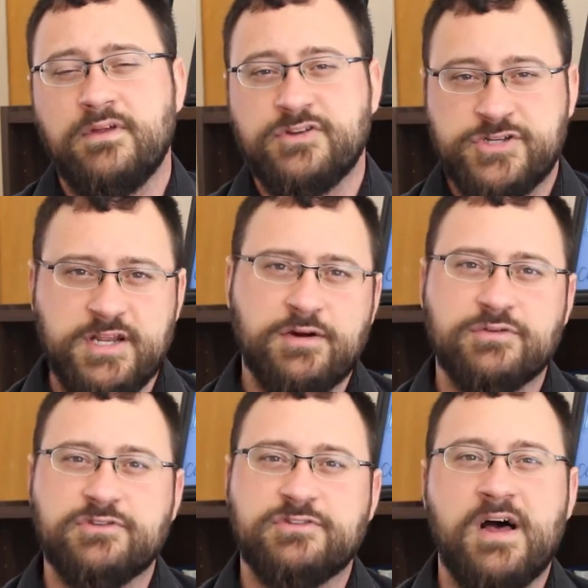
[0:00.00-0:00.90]
That she
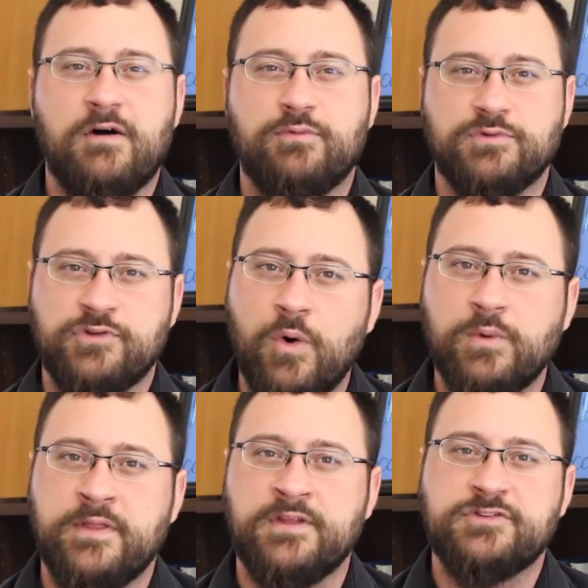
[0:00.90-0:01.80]
herself was
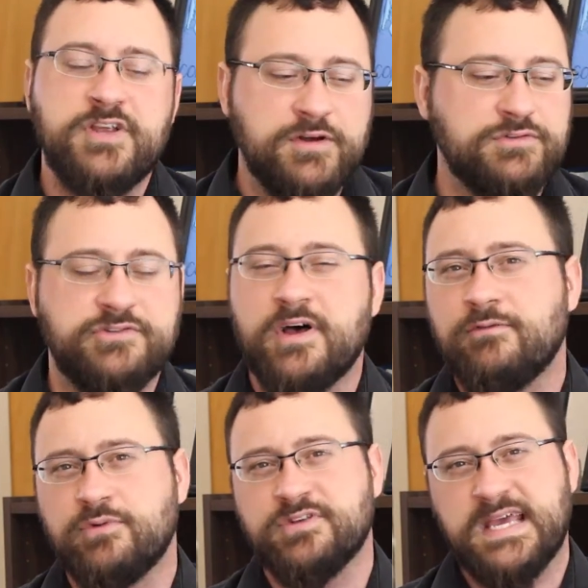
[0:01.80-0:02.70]
holy, that she
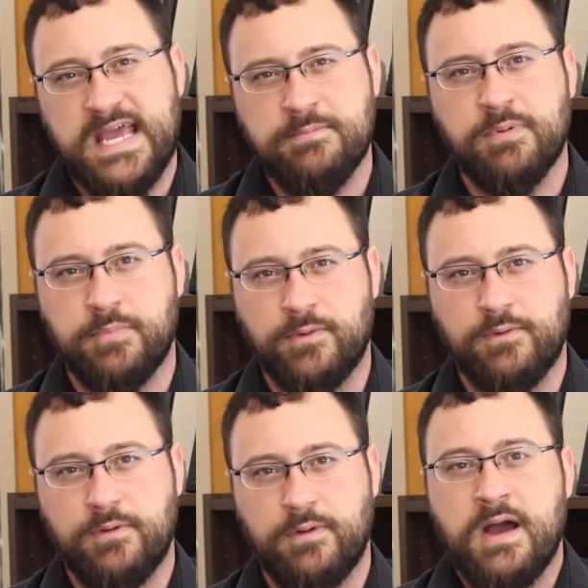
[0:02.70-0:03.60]
herself was
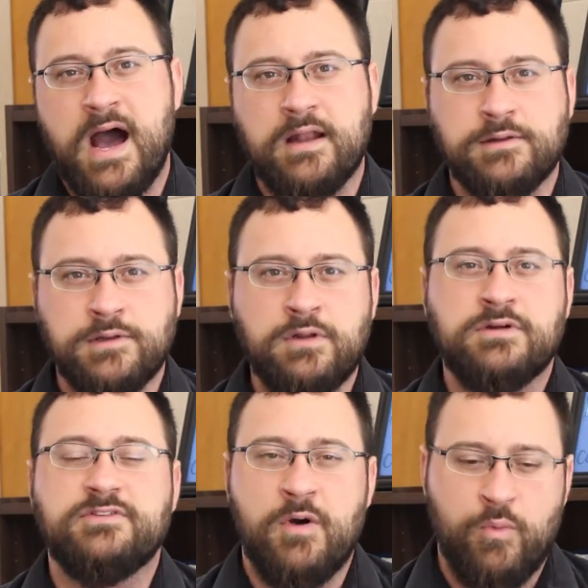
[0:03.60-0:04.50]
capable. God
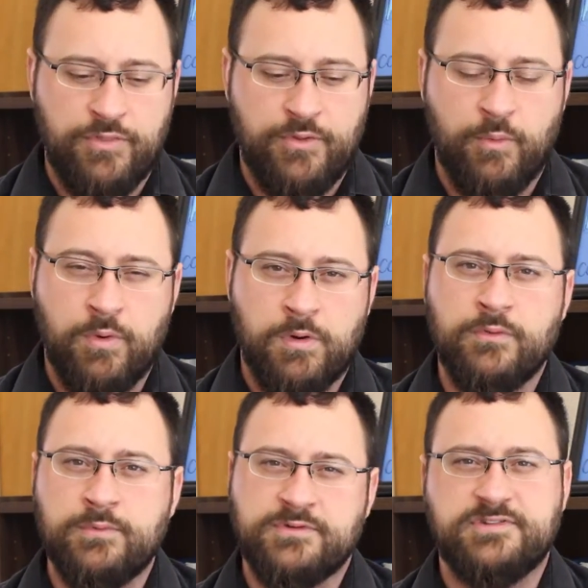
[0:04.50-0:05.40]
looked at what the
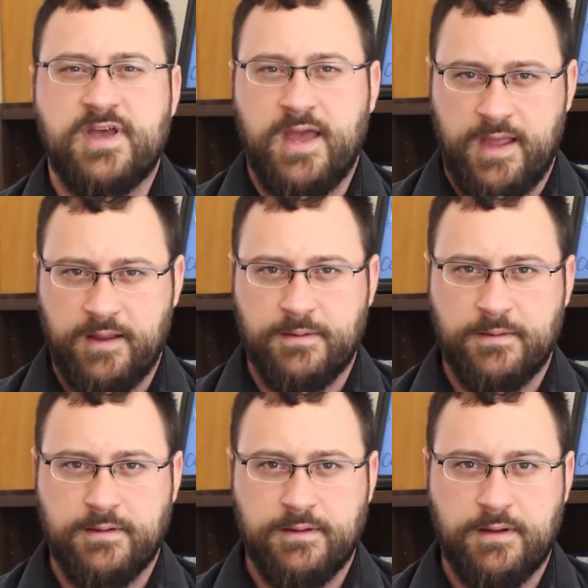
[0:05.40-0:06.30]
world was saying
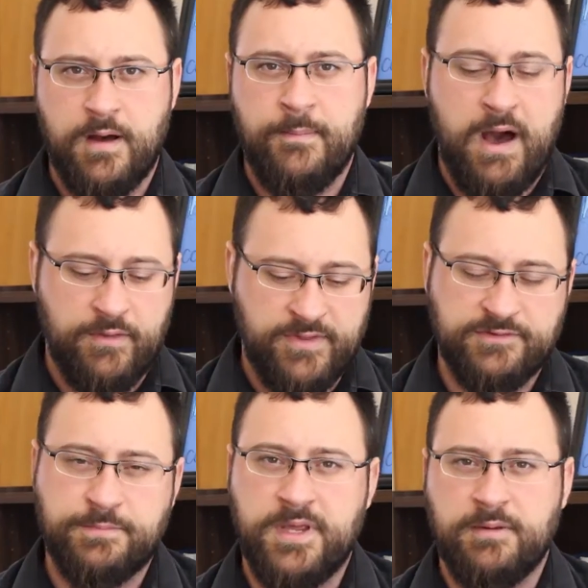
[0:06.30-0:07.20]
about
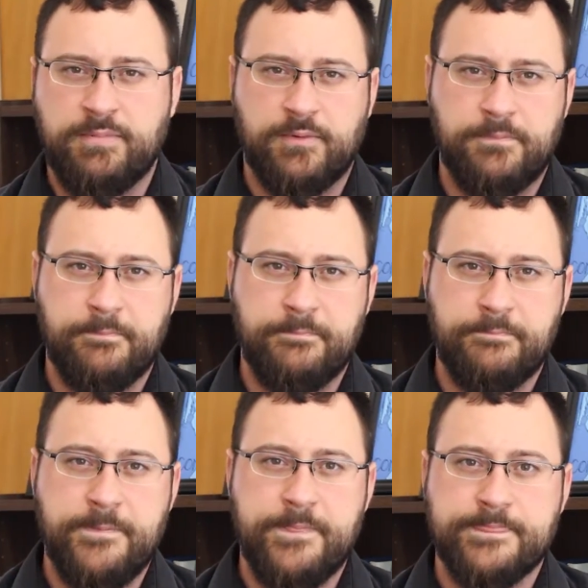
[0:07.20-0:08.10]
these people
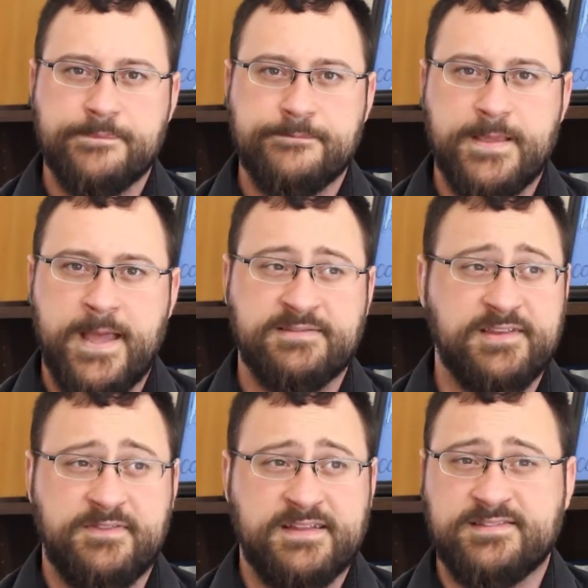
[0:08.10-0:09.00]
and
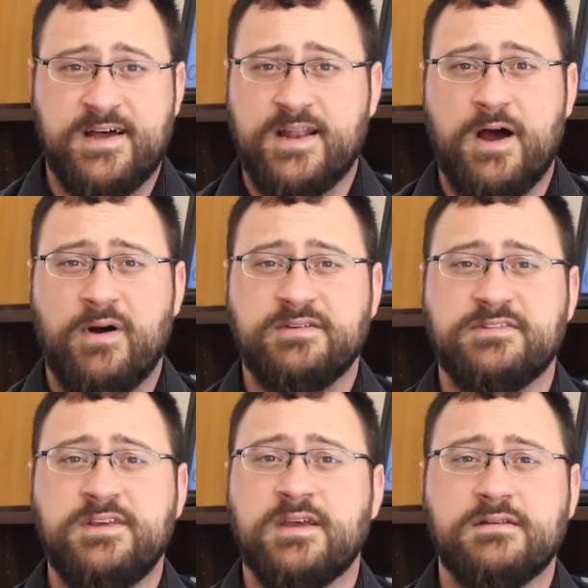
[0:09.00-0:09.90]
said, that's not how I
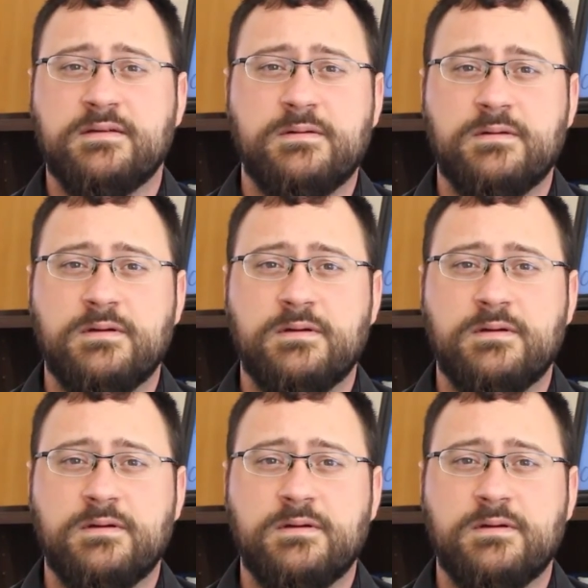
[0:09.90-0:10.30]
see it.